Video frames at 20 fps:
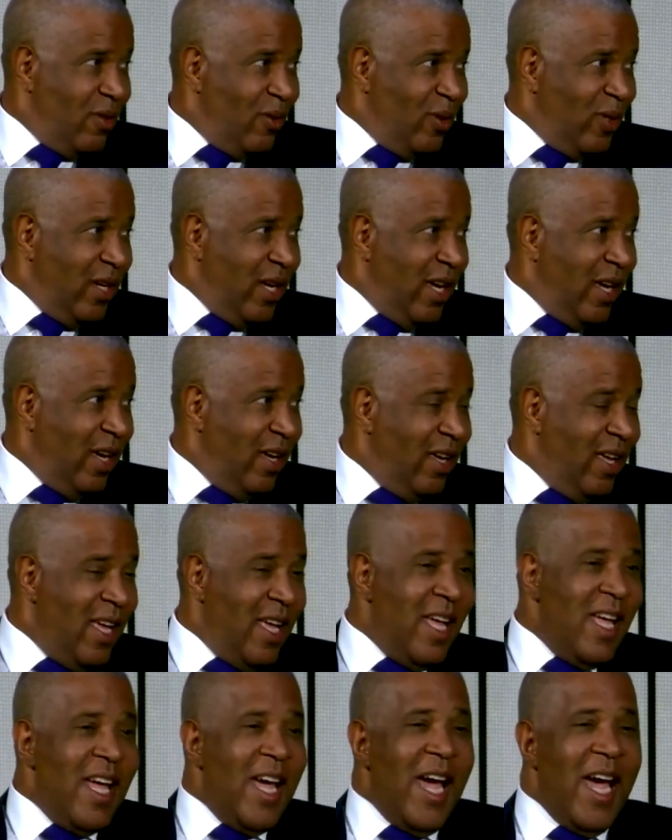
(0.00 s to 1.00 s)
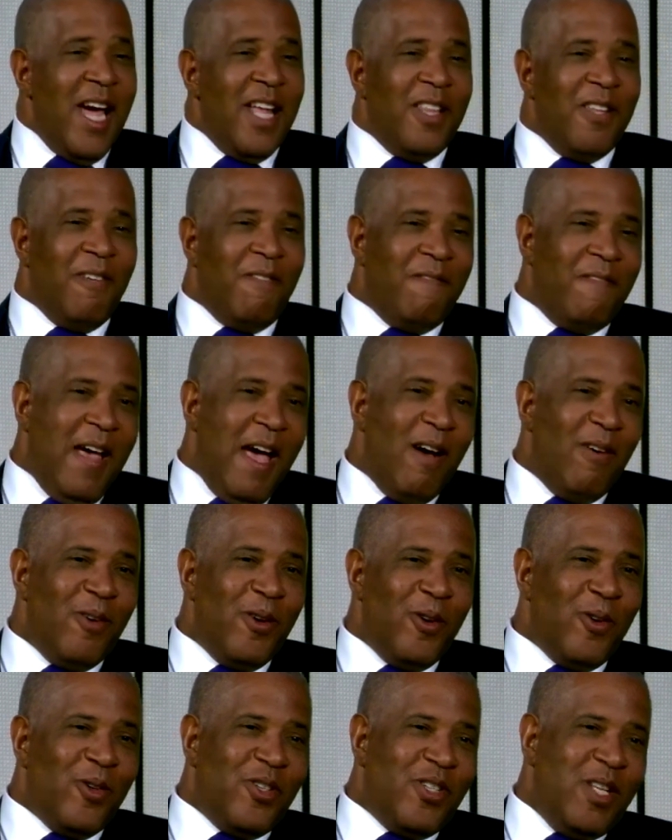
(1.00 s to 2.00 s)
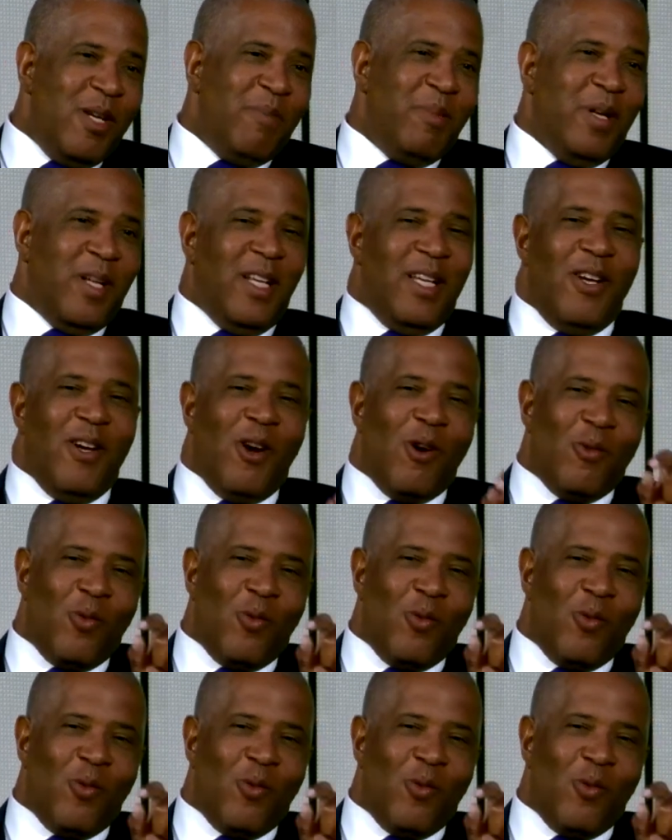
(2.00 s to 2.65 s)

Mm-hmm. Okay. Mm-hmm. And the founders typically